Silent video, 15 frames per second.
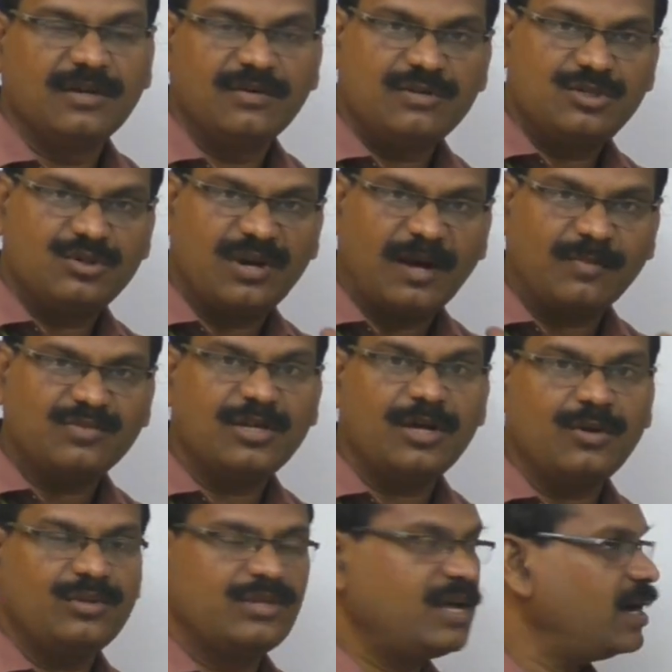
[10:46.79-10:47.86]
we should
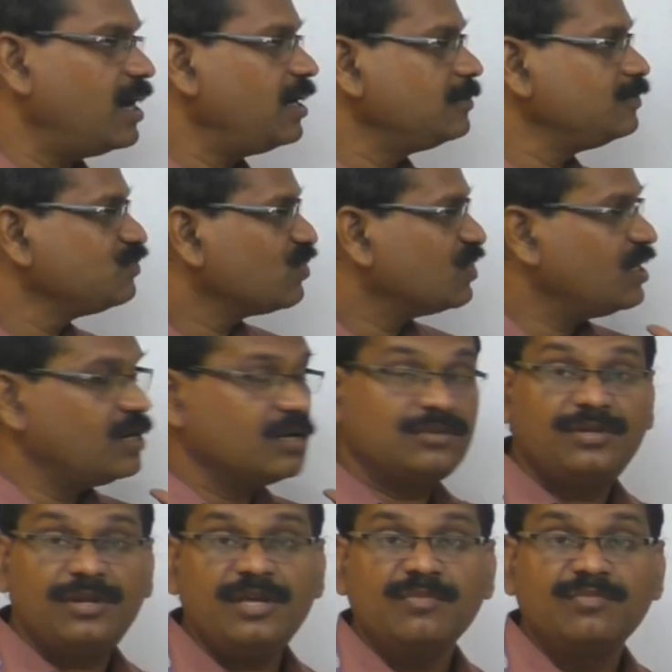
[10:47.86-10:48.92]
observe that there are
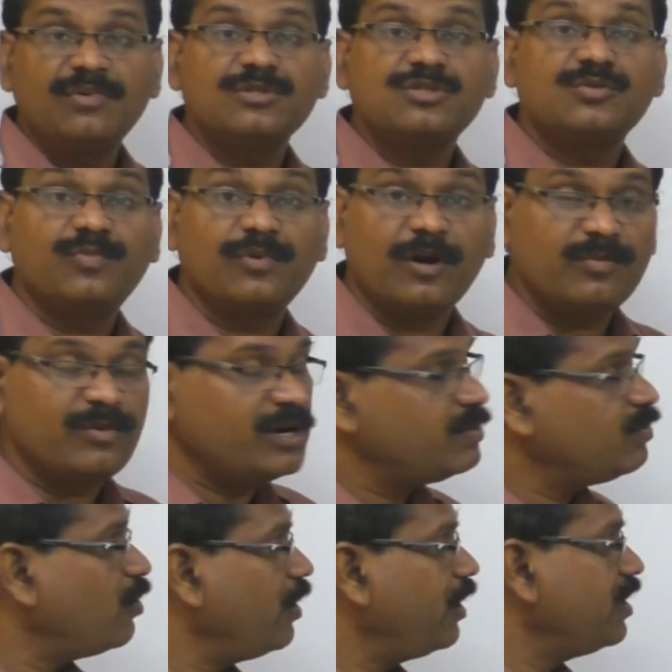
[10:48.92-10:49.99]
3 most
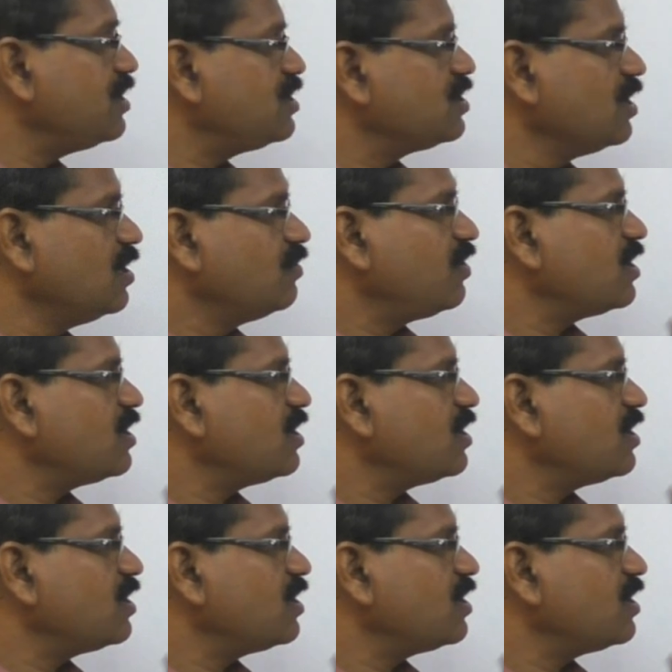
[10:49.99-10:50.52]
prominent points.